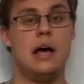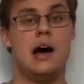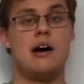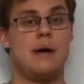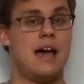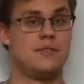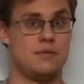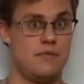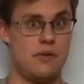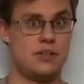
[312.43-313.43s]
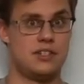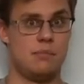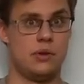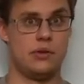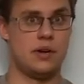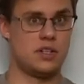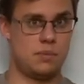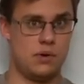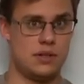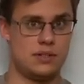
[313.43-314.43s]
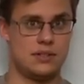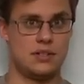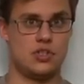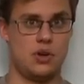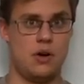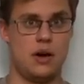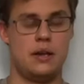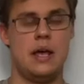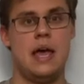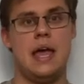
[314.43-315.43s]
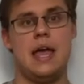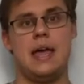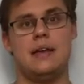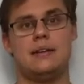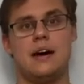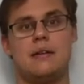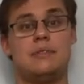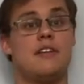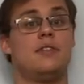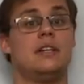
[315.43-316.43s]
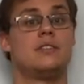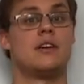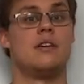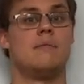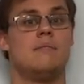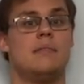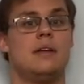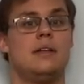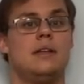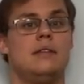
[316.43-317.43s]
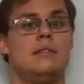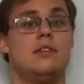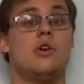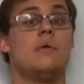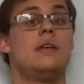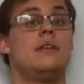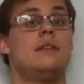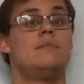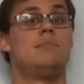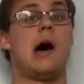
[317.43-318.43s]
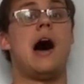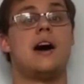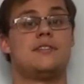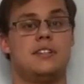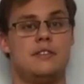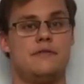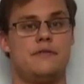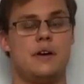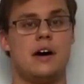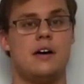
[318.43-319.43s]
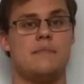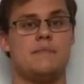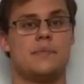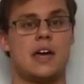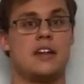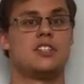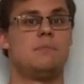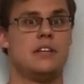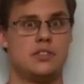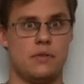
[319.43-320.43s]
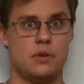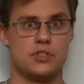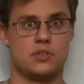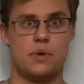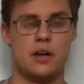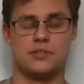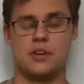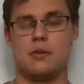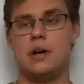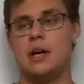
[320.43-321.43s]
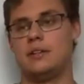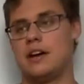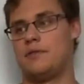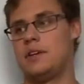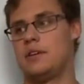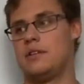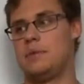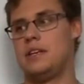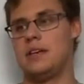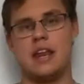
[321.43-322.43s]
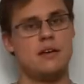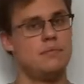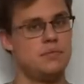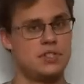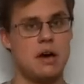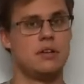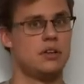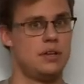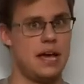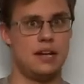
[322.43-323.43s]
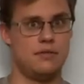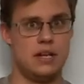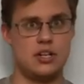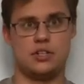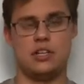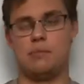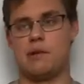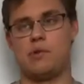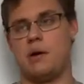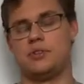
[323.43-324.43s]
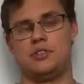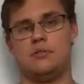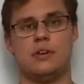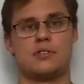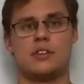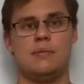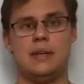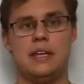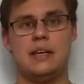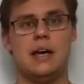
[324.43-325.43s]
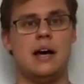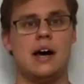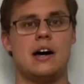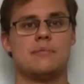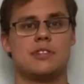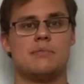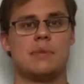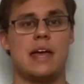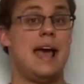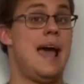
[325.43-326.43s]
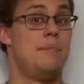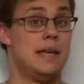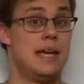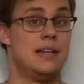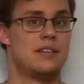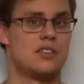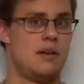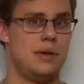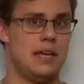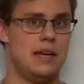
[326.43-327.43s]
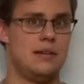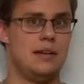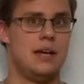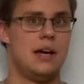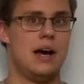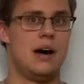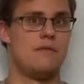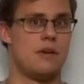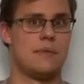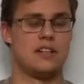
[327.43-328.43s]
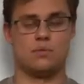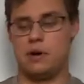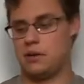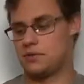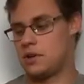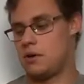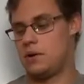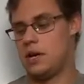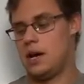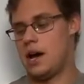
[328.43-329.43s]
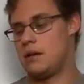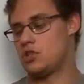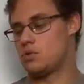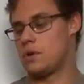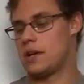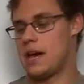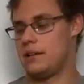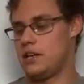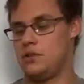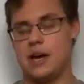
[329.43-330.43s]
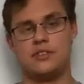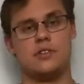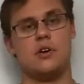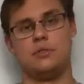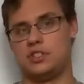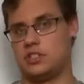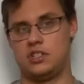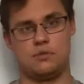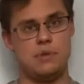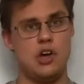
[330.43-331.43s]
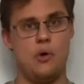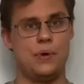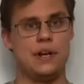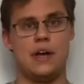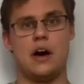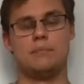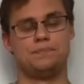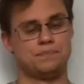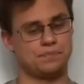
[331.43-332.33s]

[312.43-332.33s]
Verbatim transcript: Um, I have some very similar experiences as Sean, and um, definitely some you know, positive um, kind of spins on those as well. So definitely going to be kind of sound a little negative initially, but I promise you there's going to be um, some kind of happy endings coming in um, from that as well. So um, just want to kind of let you guys know this is just me opening up.